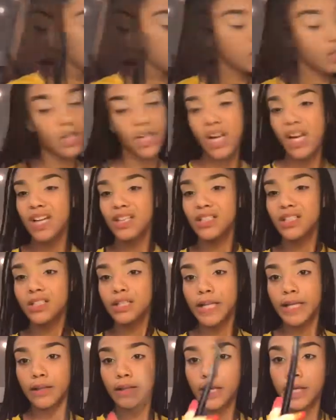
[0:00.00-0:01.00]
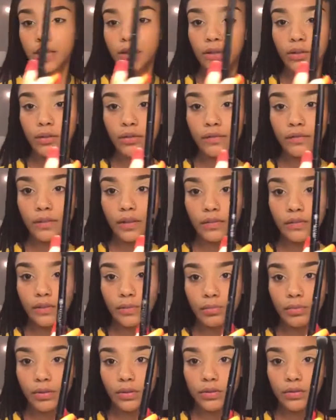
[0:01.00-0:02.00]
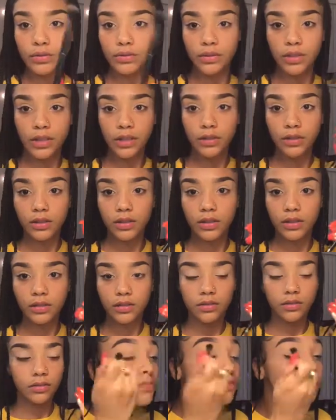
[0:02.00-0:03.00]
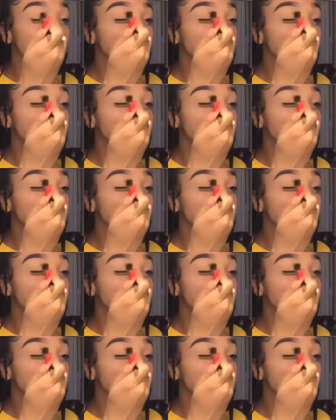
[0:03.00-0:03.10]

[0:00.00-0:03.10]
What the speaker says: and kind of just take like a little fluffy brush like this.